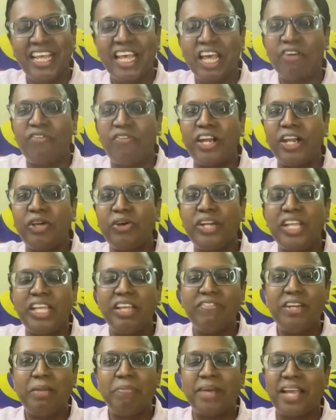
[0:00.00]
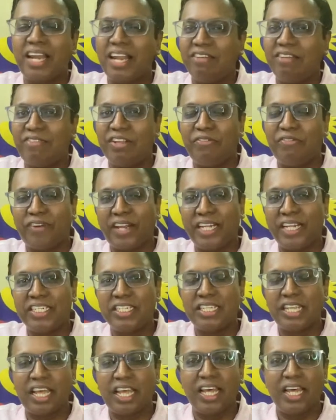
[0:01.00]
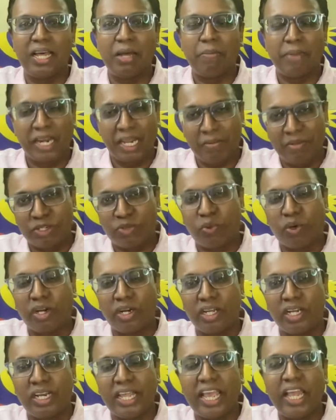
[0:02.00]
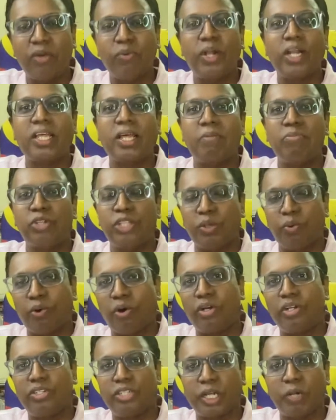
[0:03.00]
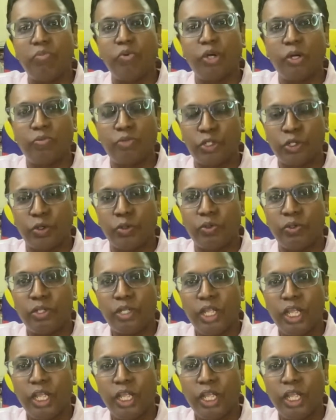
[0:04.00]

A very good evening, my lovely friends. Uh, my name is Waran, and welcome to the Waran Shanmugam Show.